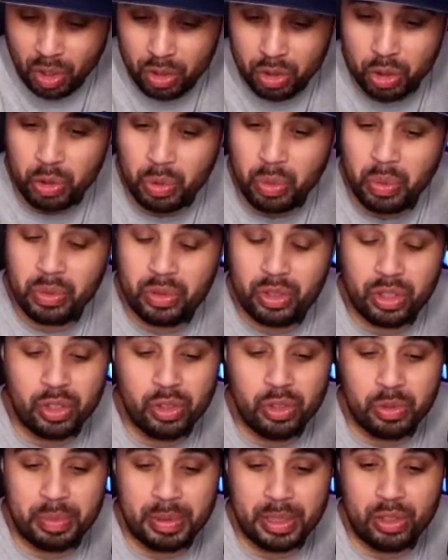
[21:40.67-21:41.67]
do
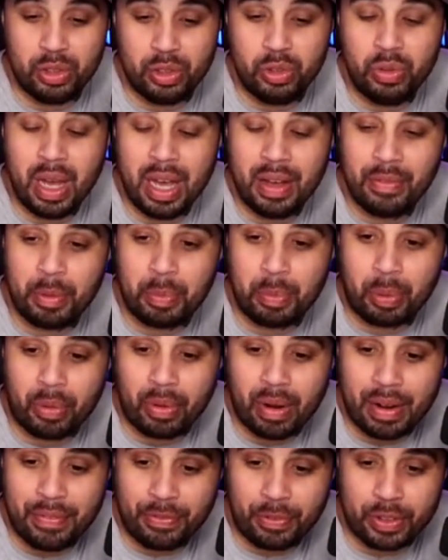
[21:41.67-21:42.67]
you have a
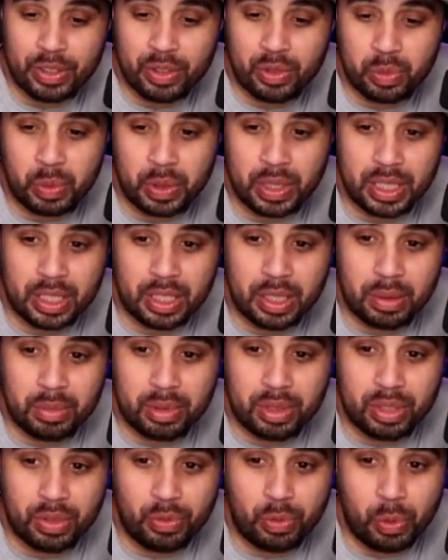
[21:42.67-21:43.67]
preference when it
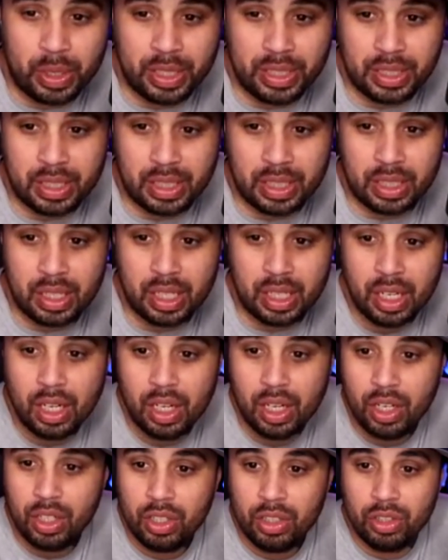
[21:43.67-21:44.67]
comes to voicing,
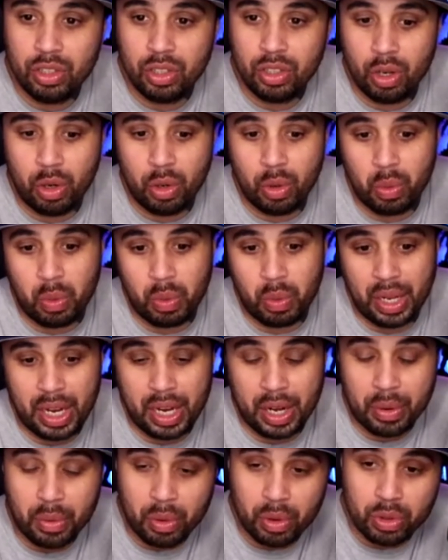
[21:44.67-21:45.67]

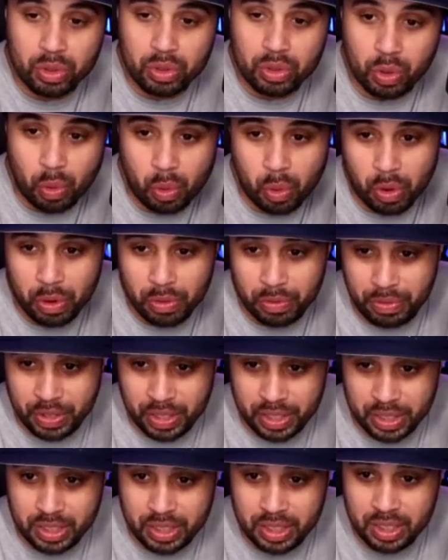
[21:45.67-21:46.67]
heroes or
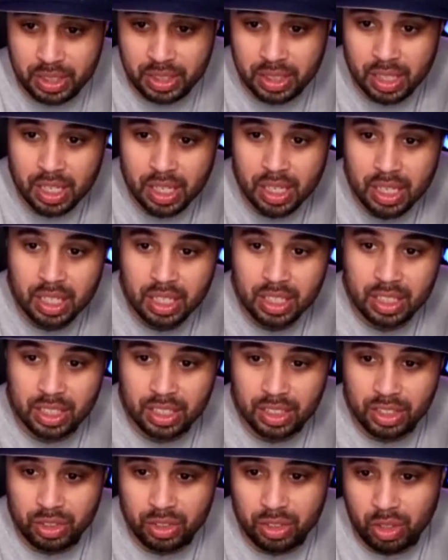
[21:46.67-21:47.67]
villains?
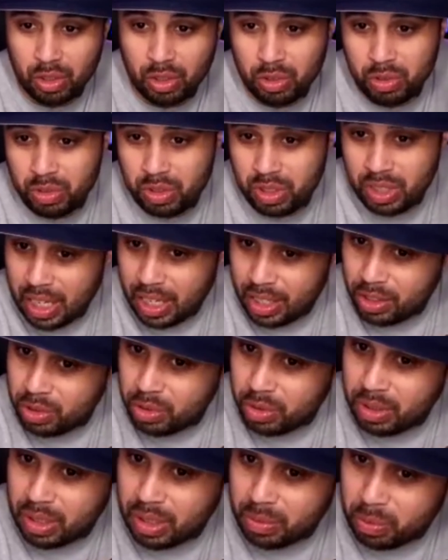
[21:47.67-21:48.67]
Because you said
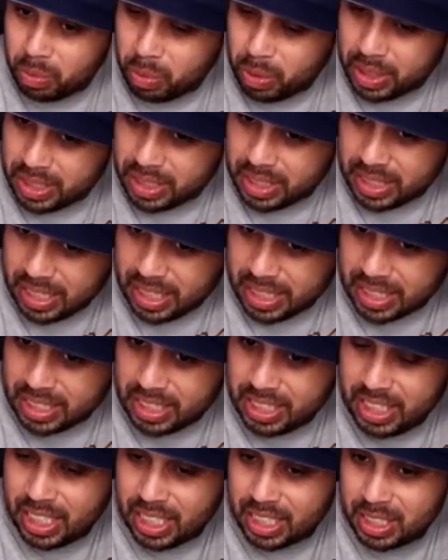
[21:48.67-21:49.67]
you wanted to get a
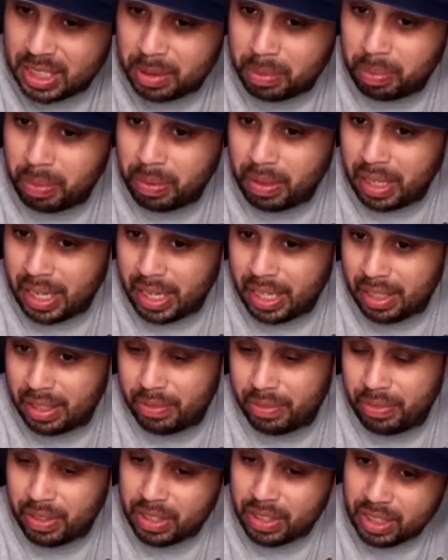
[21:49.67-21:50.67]
chance to play
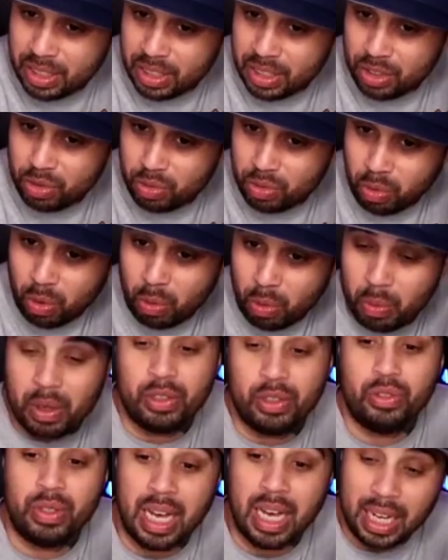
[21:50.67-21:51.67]
the villainous role.
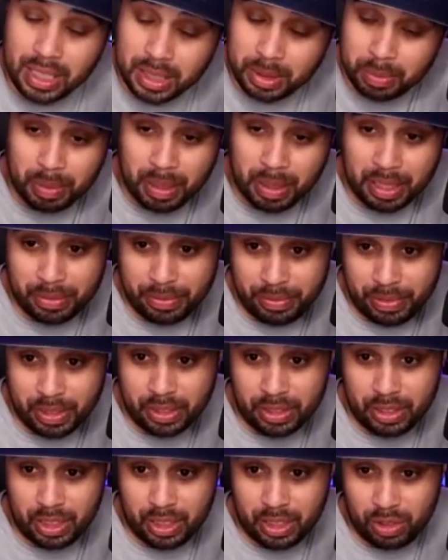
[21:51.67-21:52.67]
Well, you got to play the
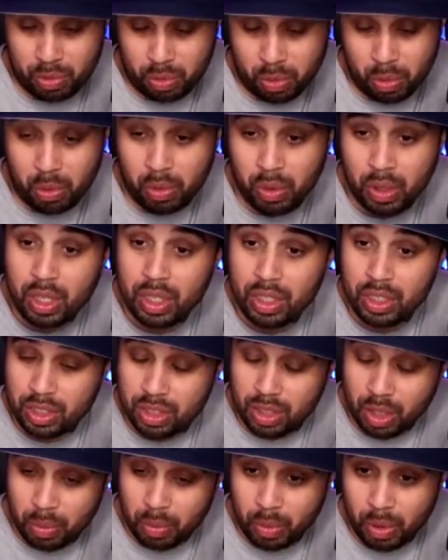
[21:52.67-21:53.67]
villainous role
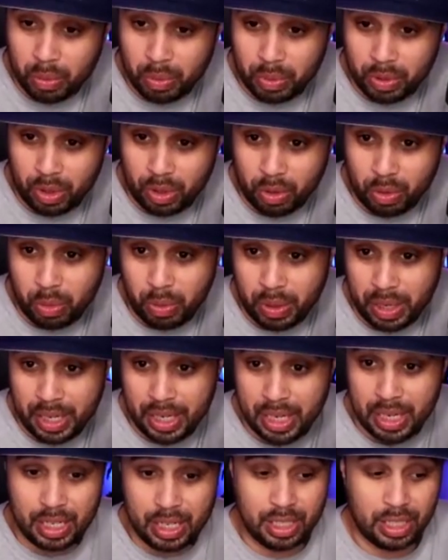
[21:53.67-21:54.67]
somewhat with the
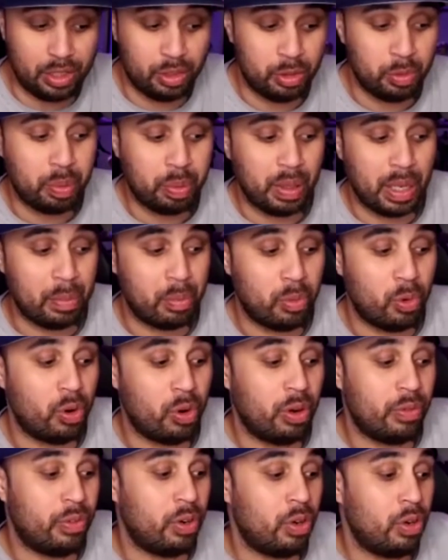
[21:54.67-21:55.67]
Queen, and then you played
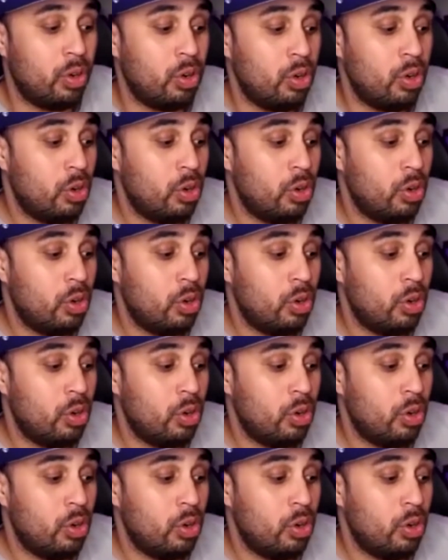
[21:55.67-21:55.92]
more of a